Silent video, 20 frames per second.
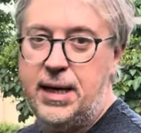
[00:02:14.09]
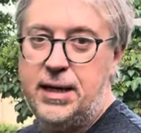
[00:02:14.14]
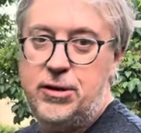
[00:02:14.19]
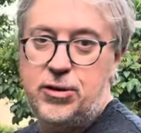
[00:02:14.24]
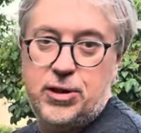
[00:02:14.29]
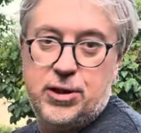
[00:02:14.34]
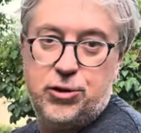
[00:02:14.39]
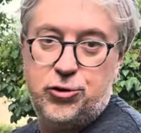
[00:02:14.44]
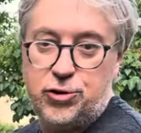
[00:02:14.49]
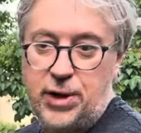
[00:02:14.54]
and you
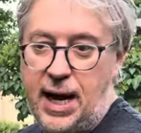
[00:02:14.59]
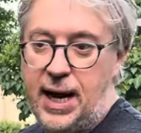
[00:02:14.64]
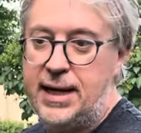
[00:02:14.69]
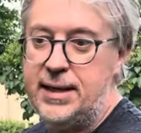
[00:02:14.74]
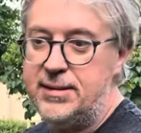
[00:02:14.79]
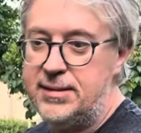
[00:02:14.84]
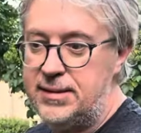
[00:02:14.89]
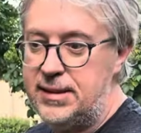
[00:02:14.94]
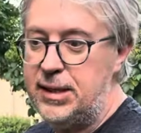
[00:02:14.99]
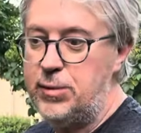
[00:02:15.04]
can try
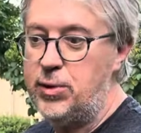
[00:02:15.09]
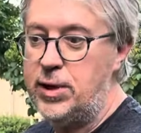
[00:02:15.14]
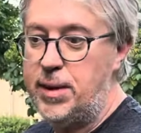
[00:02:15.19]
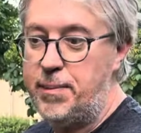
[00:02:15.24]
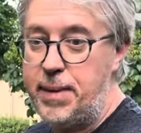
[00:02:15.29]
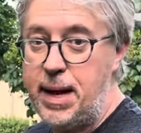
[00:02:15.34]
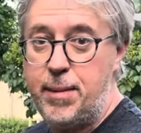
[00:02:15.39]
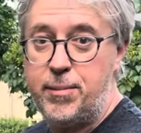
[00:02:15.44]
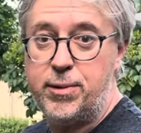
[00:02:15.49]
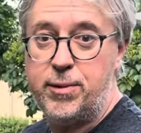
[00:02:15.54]
and see what a
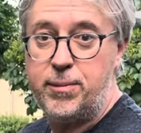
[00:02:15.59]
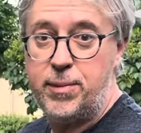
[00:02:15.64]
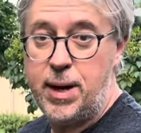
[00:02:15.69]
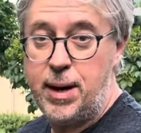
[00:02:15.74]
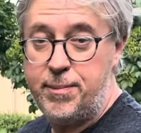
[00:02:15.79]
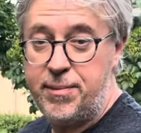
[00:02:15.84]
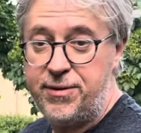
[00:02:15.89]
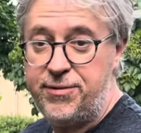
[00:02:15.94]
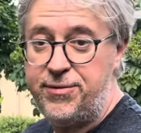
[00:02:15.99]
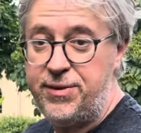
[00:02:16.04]

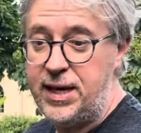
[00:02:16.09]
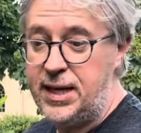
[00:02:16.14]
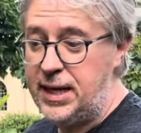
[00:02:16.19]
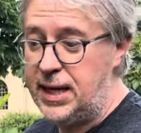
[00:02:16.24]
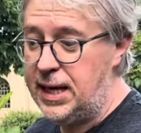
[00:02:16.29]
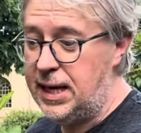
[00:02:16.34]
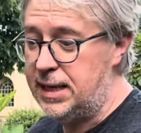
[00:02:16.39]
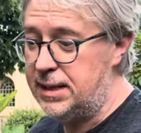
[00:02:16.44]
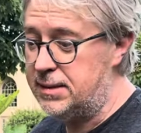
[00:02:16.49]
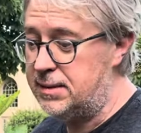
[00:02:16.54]
Breba fig
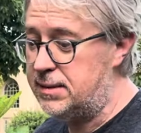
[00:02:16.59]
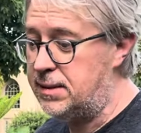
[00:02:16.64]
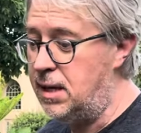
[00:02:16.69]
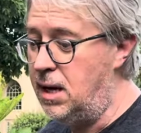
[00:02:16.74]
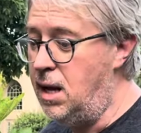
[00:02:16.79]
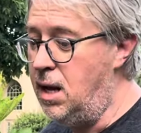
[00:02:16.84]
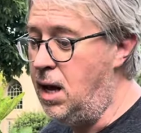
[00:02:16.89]
is.